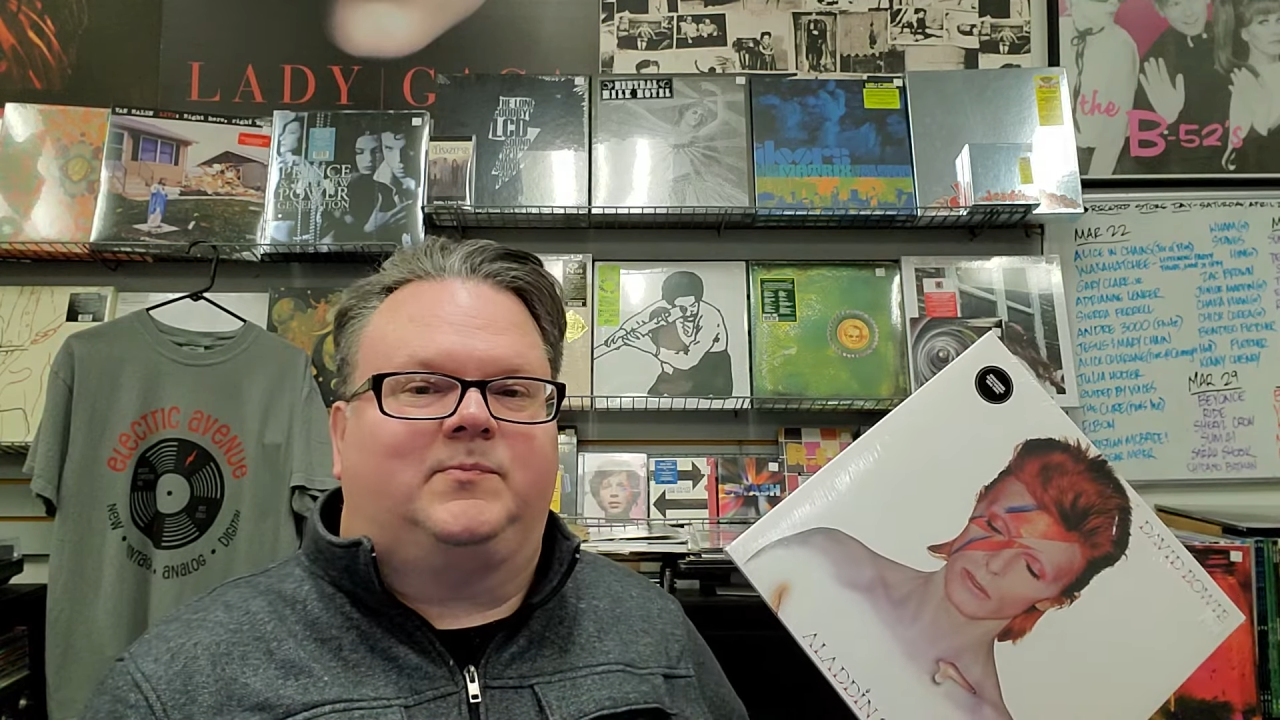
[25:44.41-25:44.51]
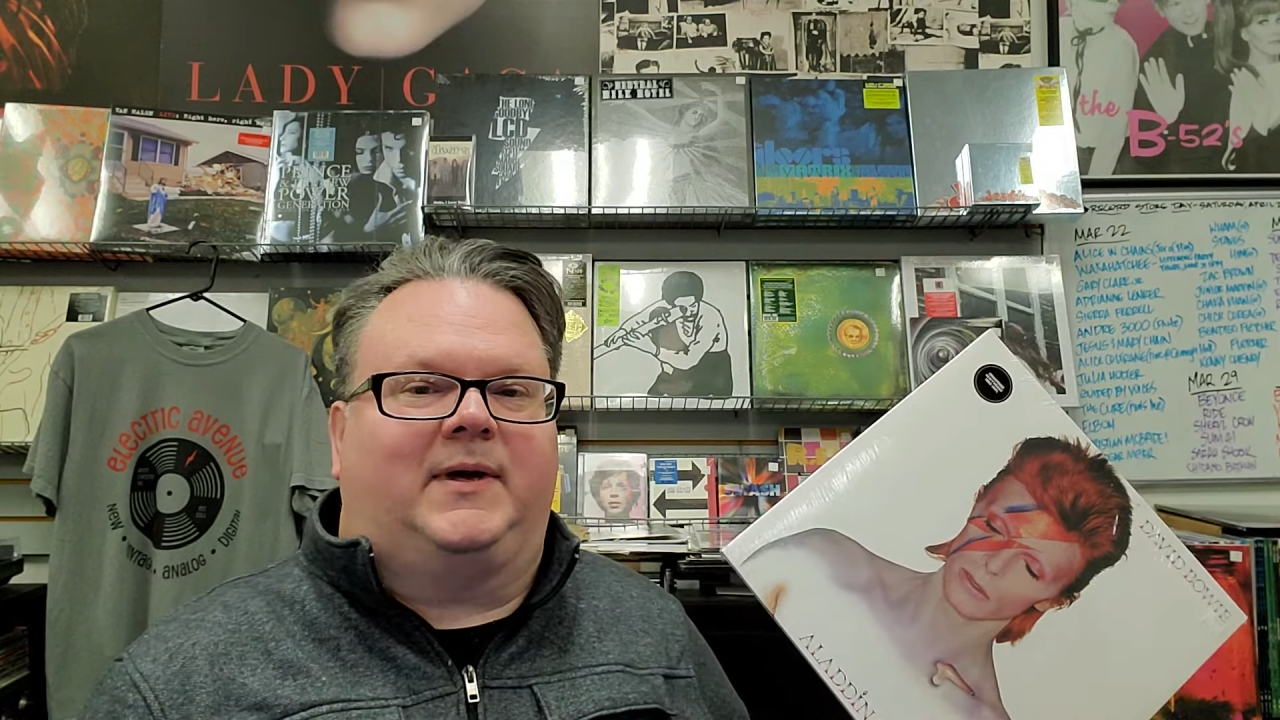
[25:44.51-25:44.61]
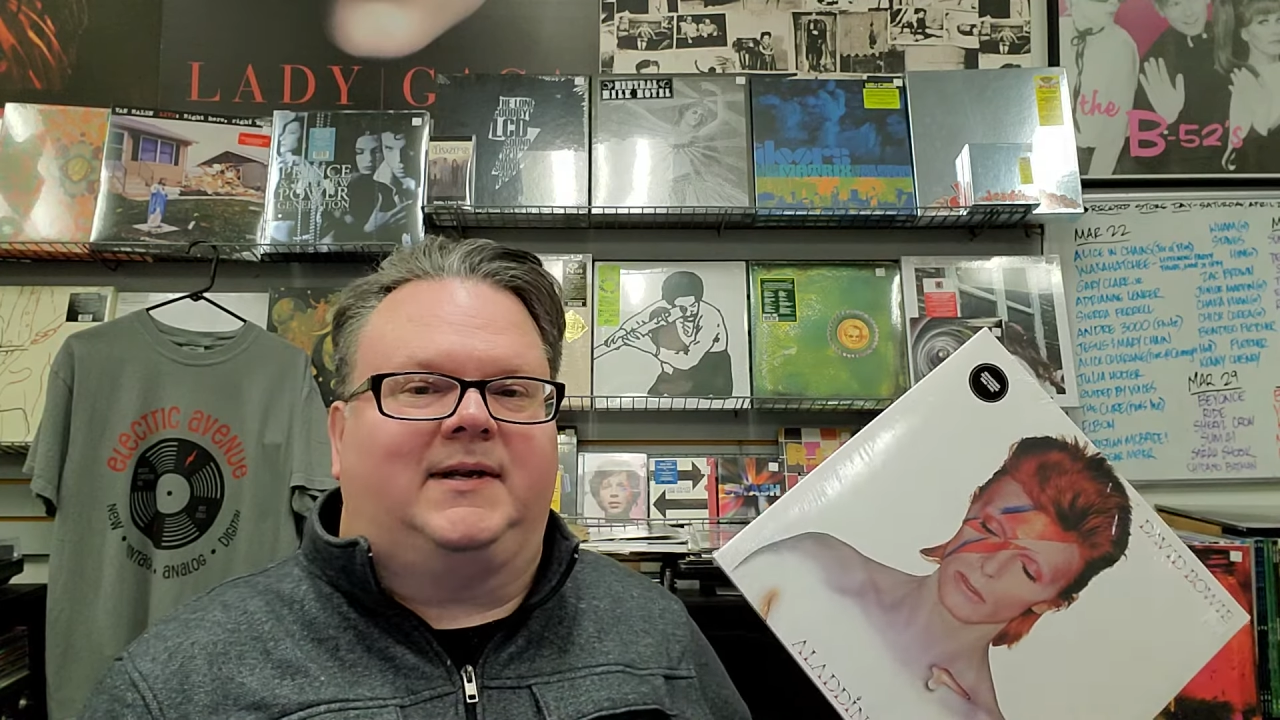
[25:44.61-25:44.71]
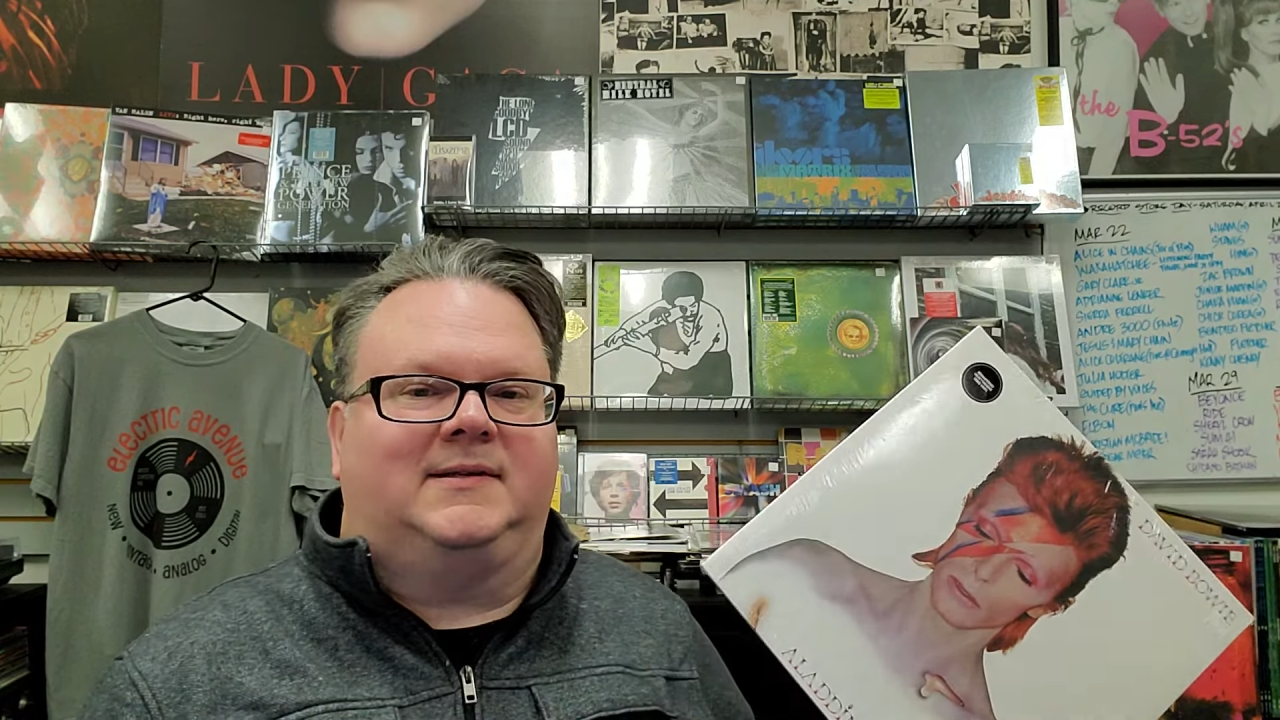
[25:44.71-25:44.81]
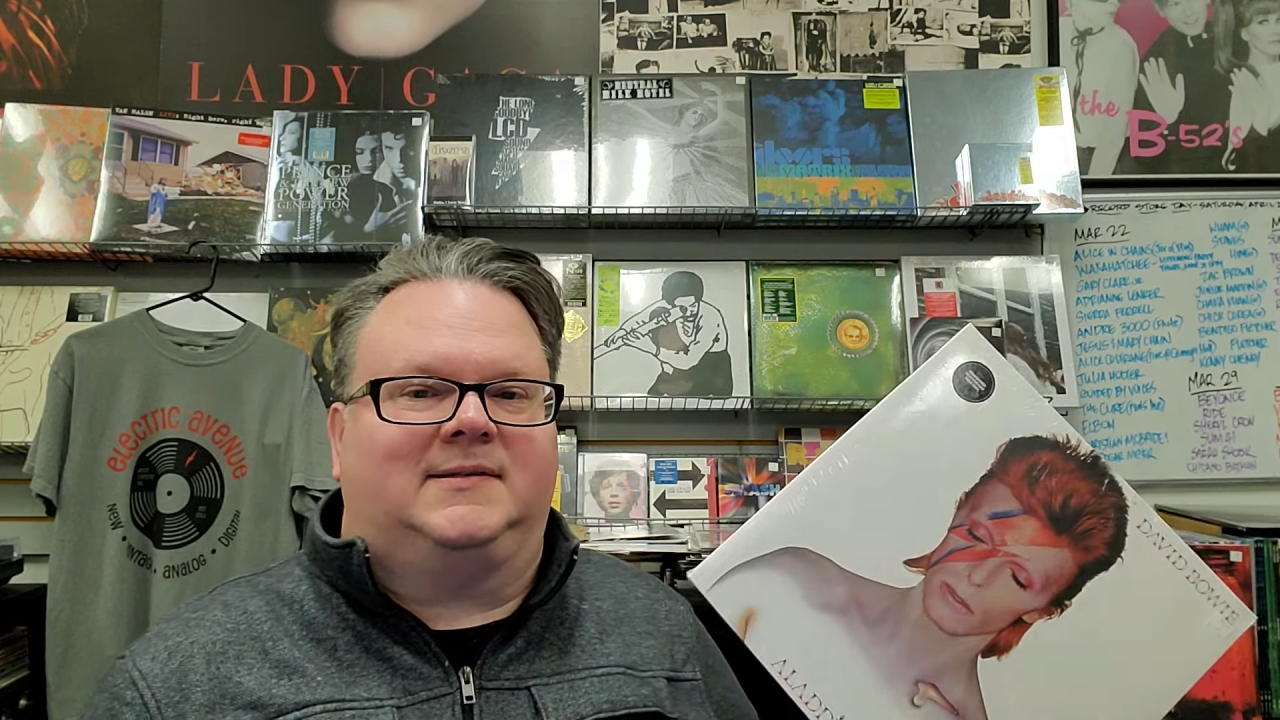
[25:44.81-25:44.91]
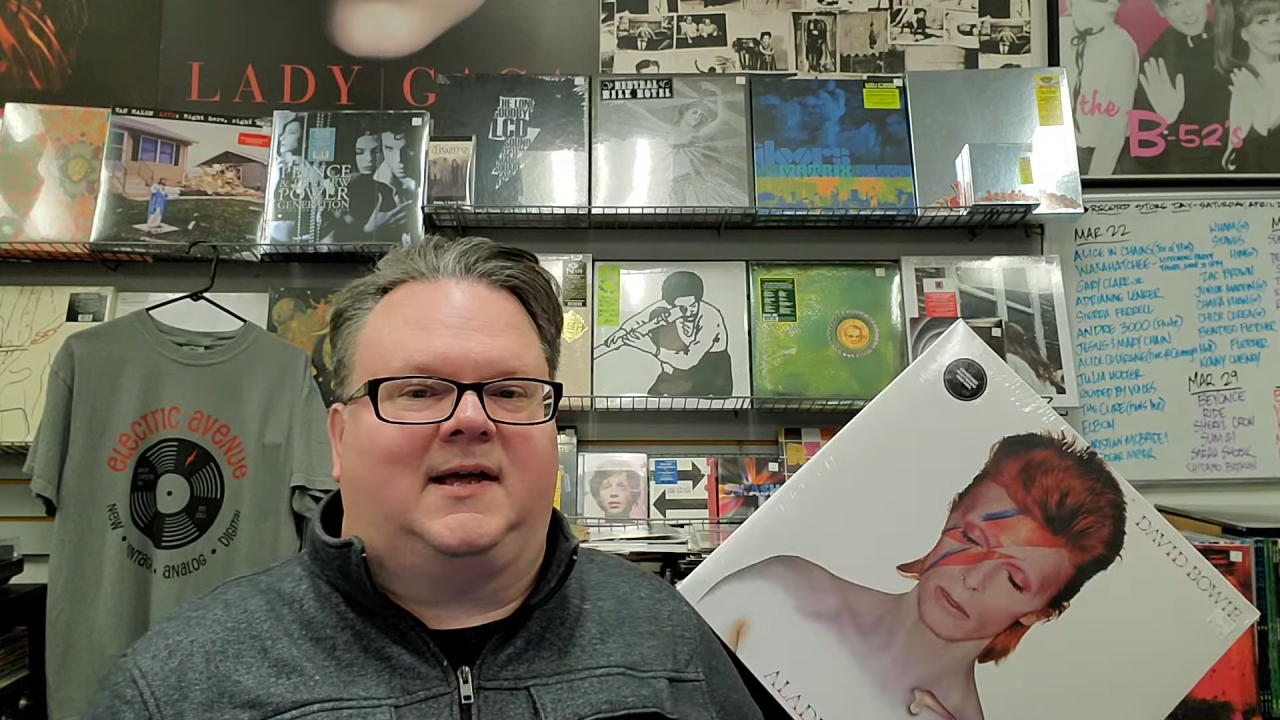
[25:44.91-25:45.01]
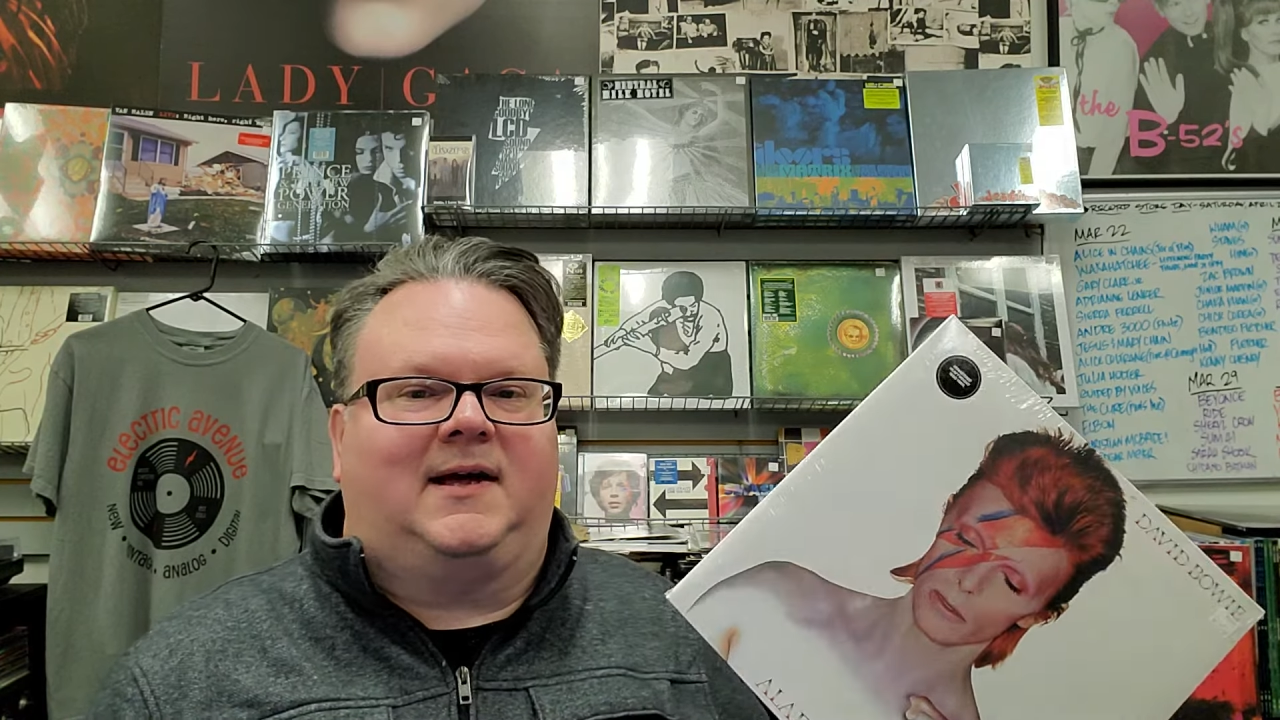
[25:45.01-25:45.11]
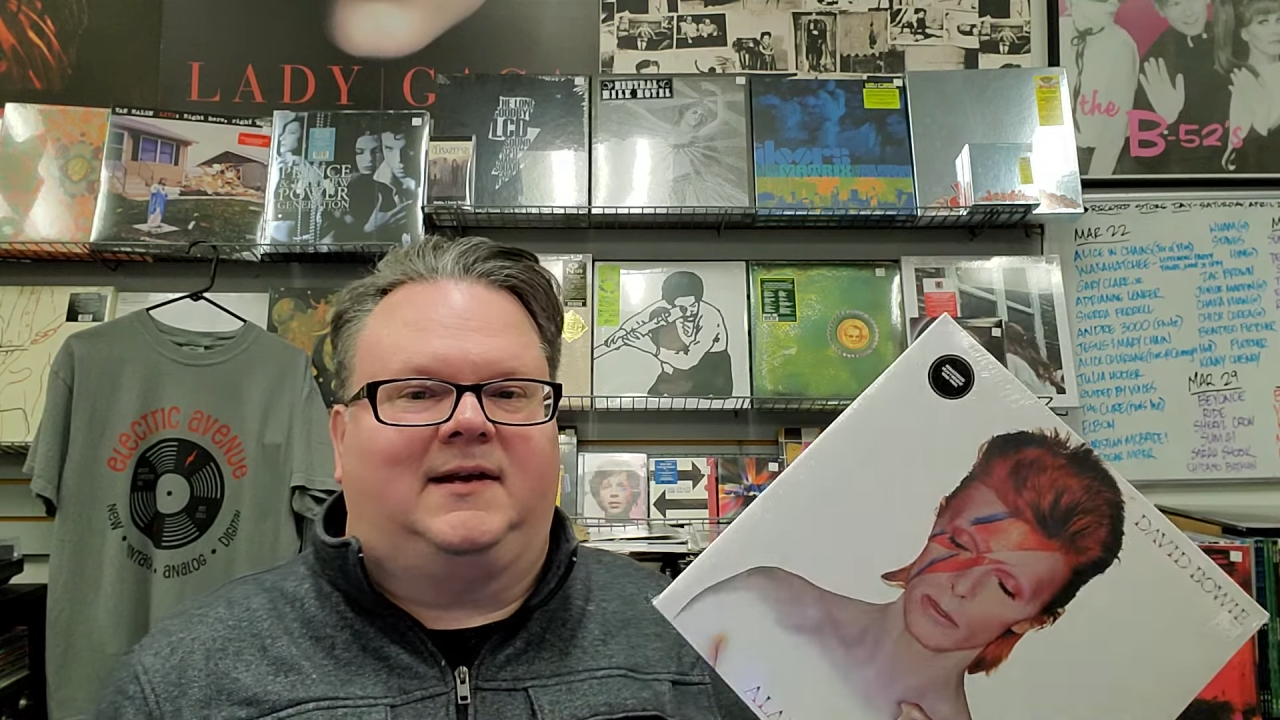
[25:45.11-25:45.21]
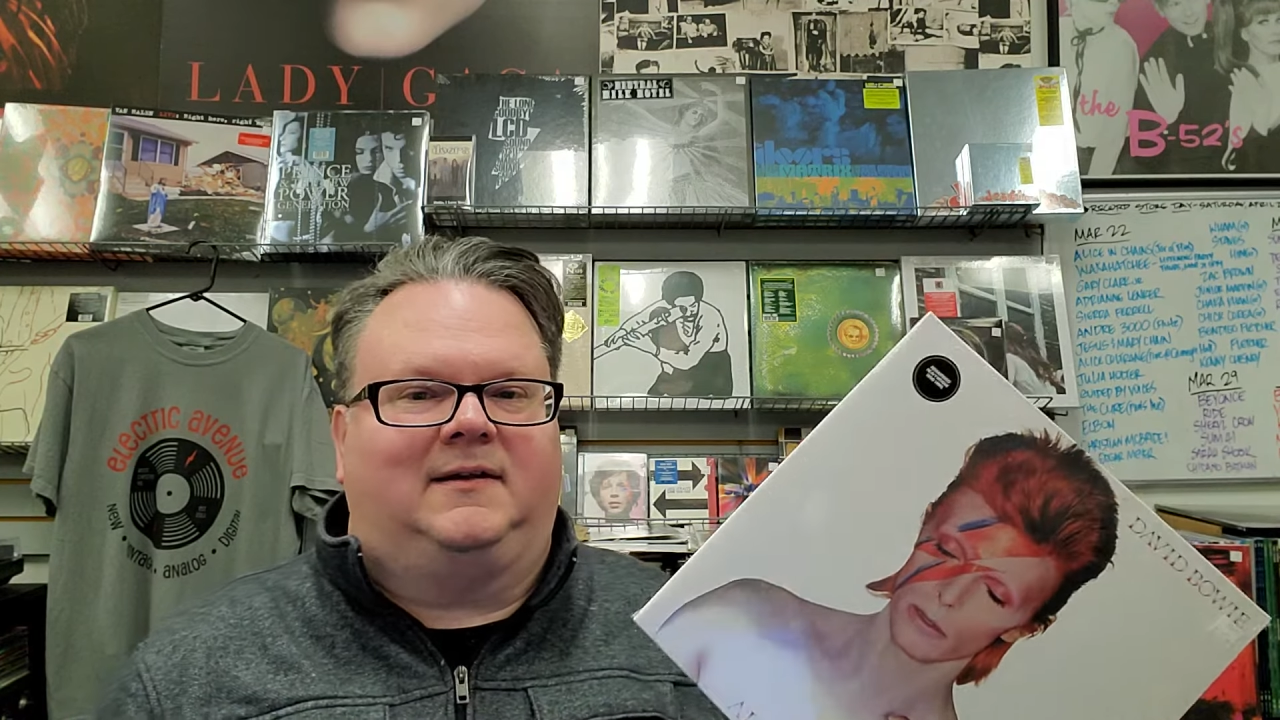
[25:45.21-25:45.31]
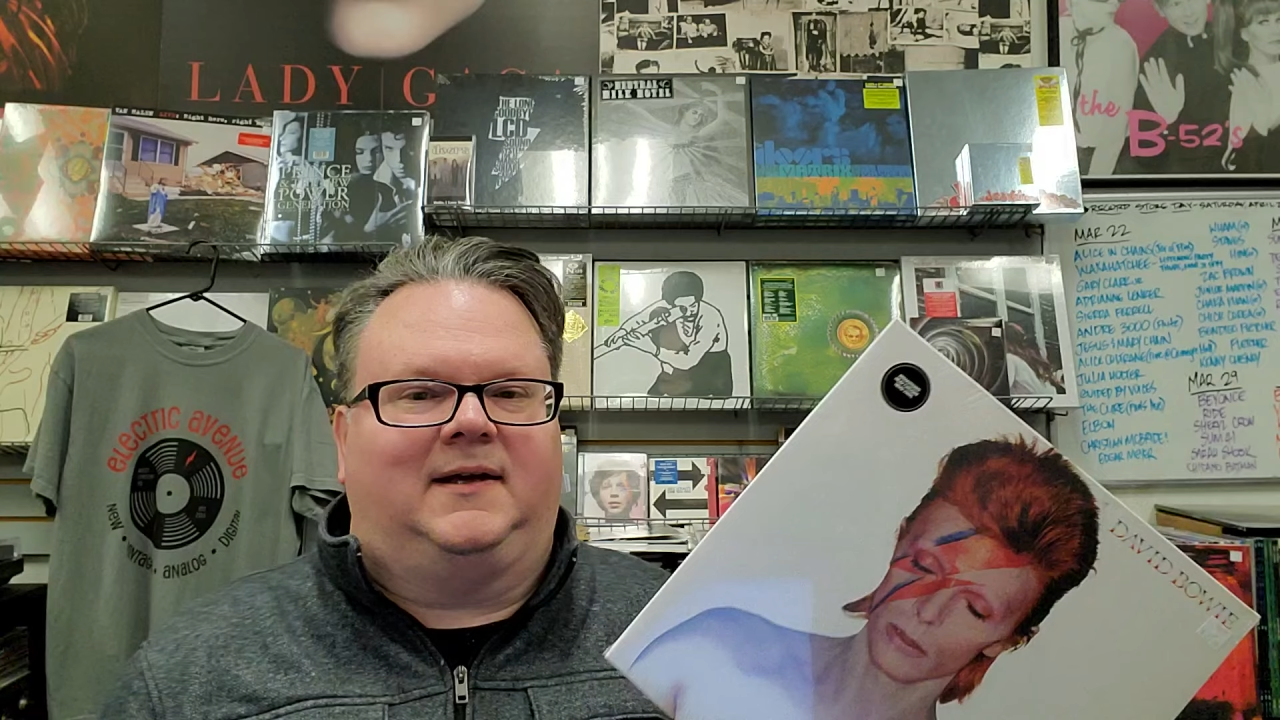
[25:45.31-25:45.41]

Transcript: but it's kind of